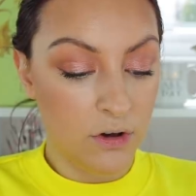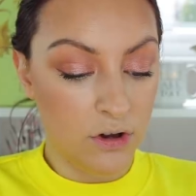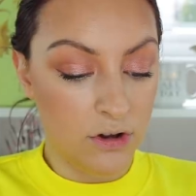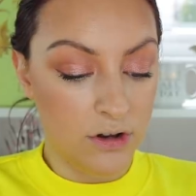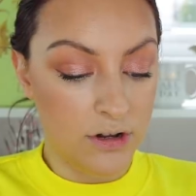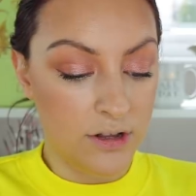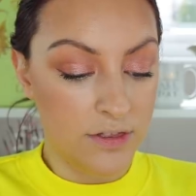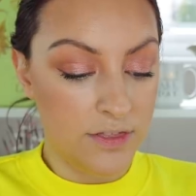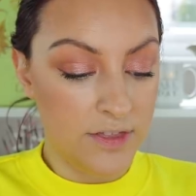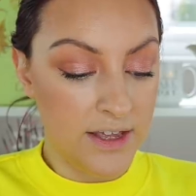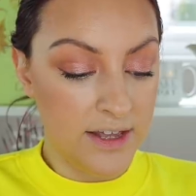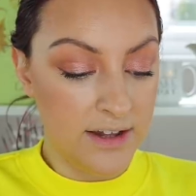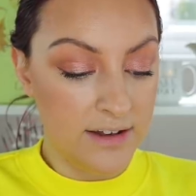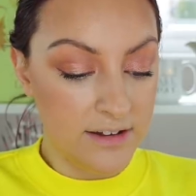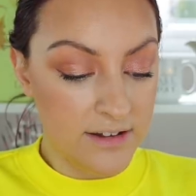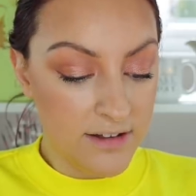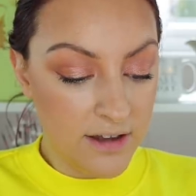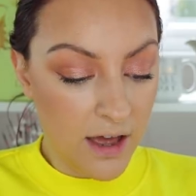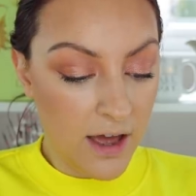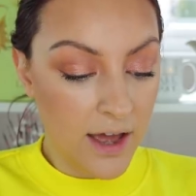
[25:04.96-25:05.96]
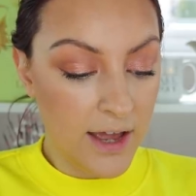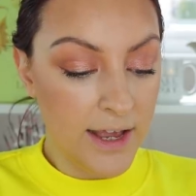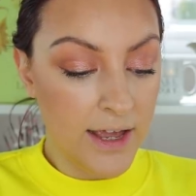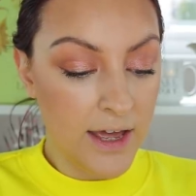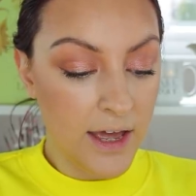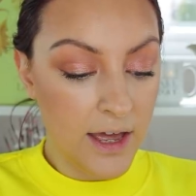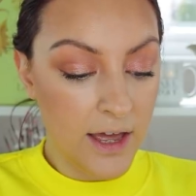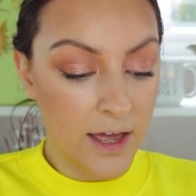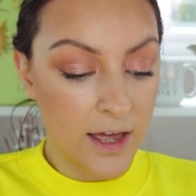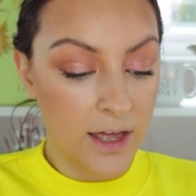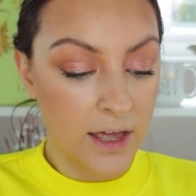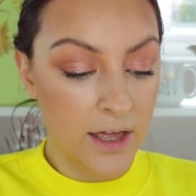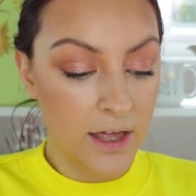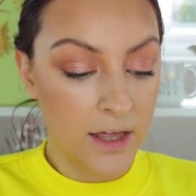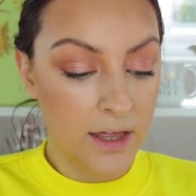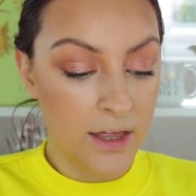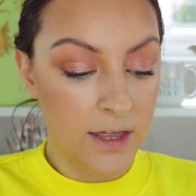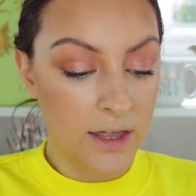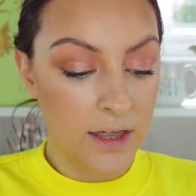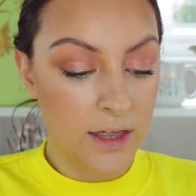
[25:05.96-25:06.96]
on the entire
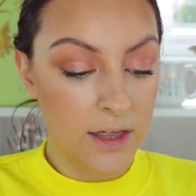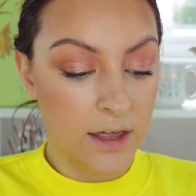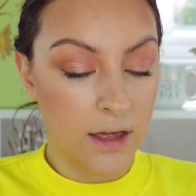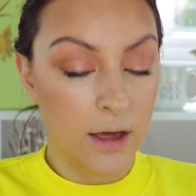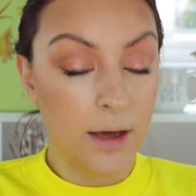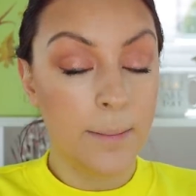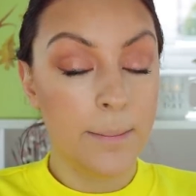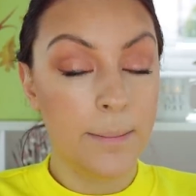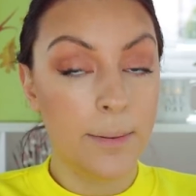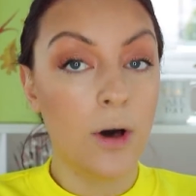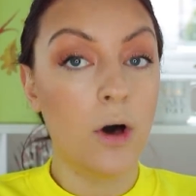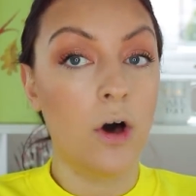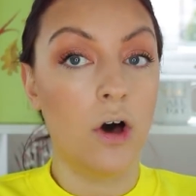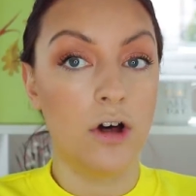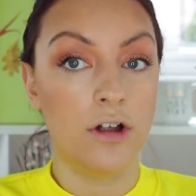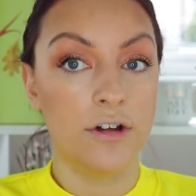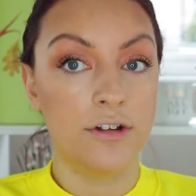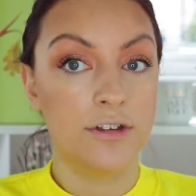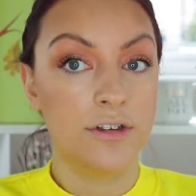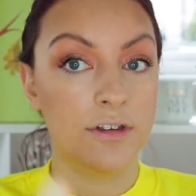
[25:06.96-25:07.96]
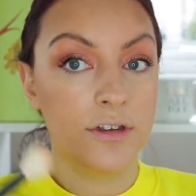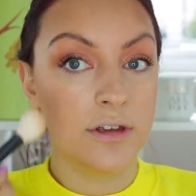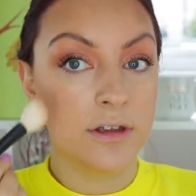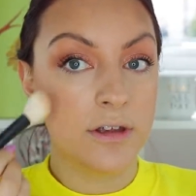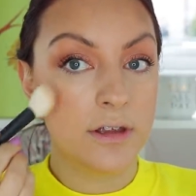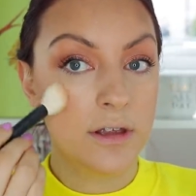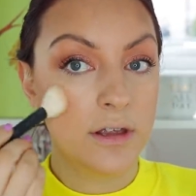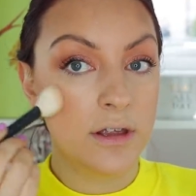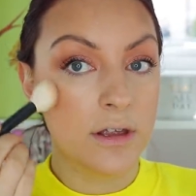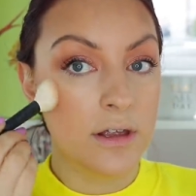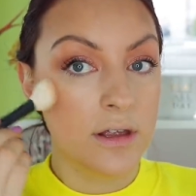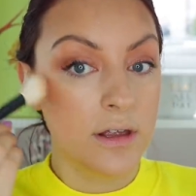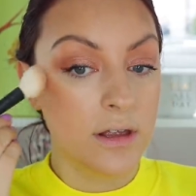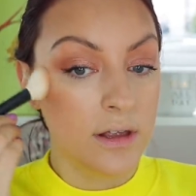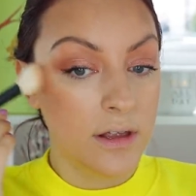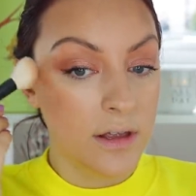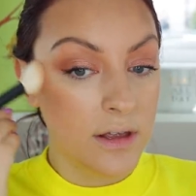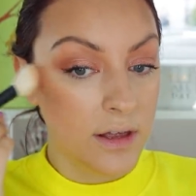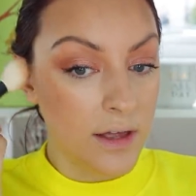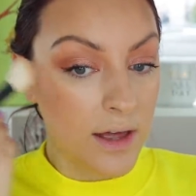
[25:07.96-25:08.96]
pot
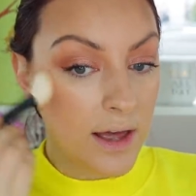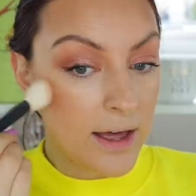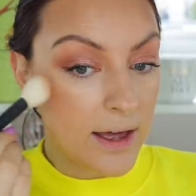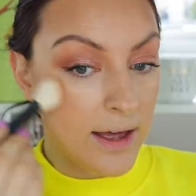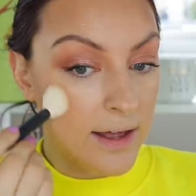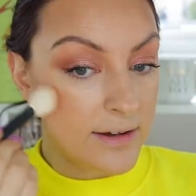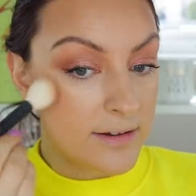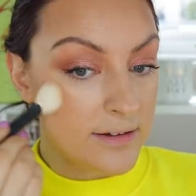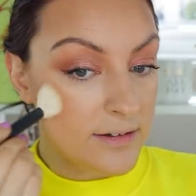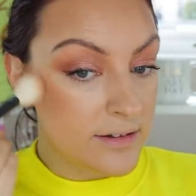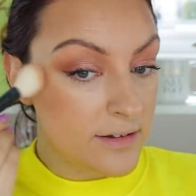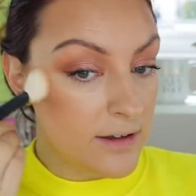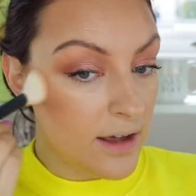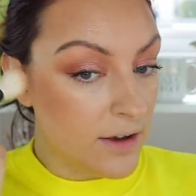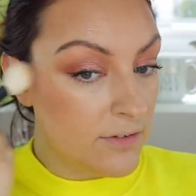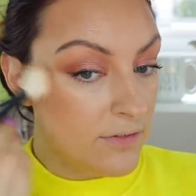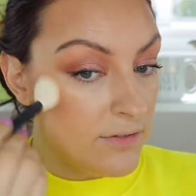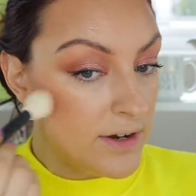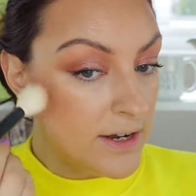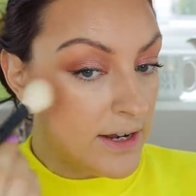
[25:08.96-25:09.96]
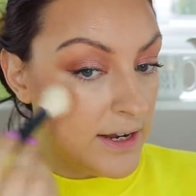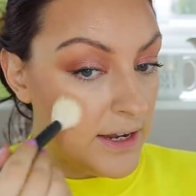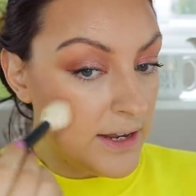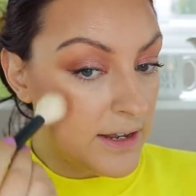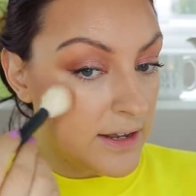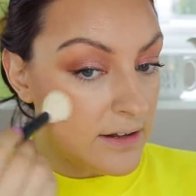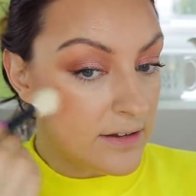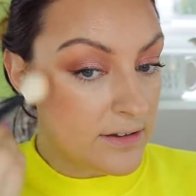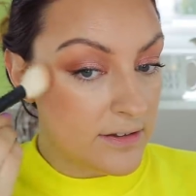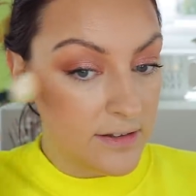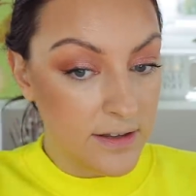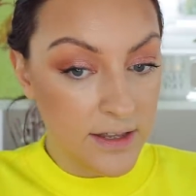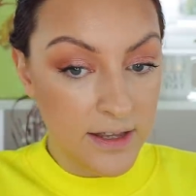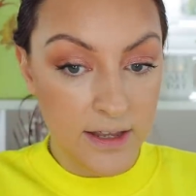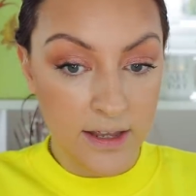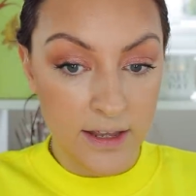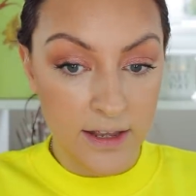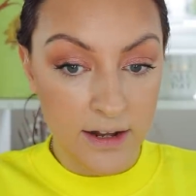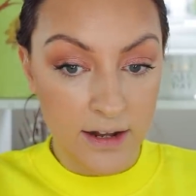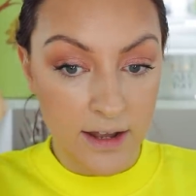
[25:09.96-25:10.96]
and I really can
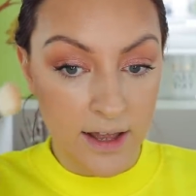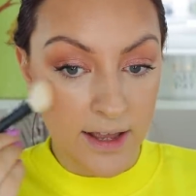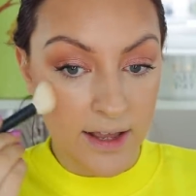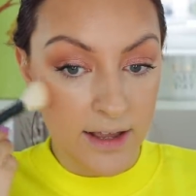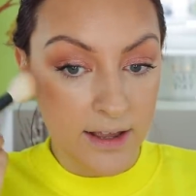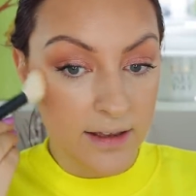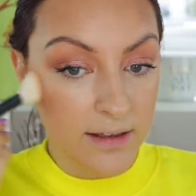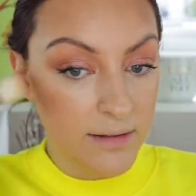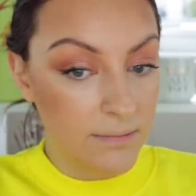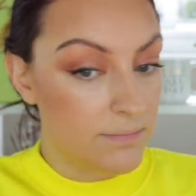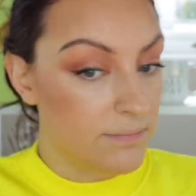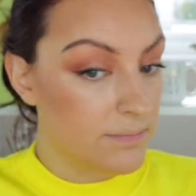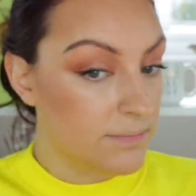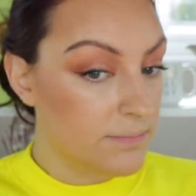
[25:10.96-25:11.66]
see like